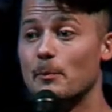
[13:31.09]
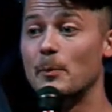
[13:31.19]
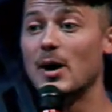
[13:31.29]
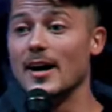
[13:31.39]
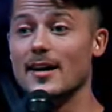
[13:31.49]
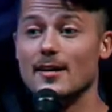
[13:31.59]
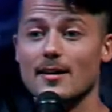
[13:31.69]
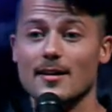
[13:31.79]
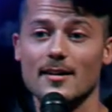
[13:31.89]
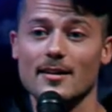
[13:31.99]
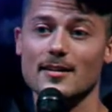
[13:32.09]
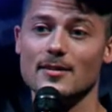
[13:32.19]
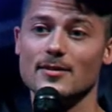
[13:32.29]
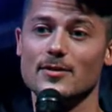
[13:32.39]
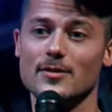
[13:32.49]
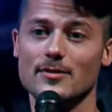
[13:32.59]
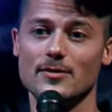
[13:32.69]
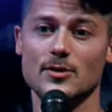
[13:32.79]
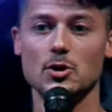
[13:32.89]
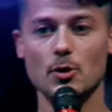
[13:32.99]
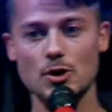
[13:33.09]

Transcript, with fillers: But the Lord